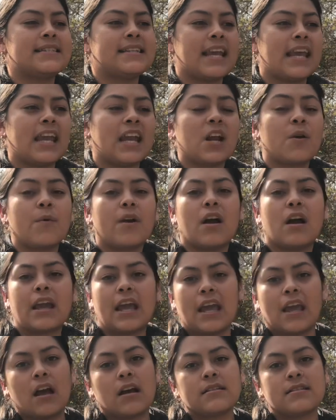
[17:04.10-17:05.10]
stay here where y'all
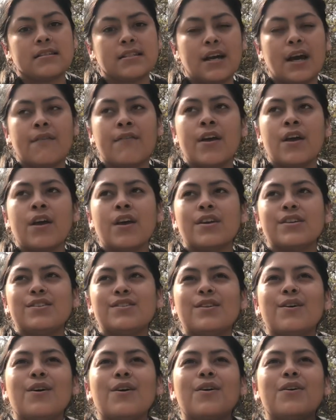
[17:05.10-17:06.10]
get y'all stuff.
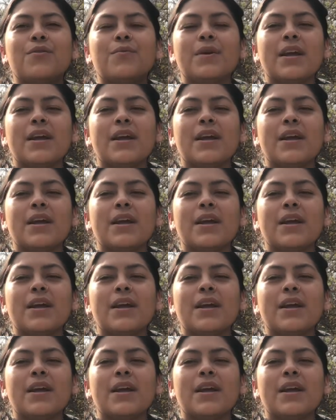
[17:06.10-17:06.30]
So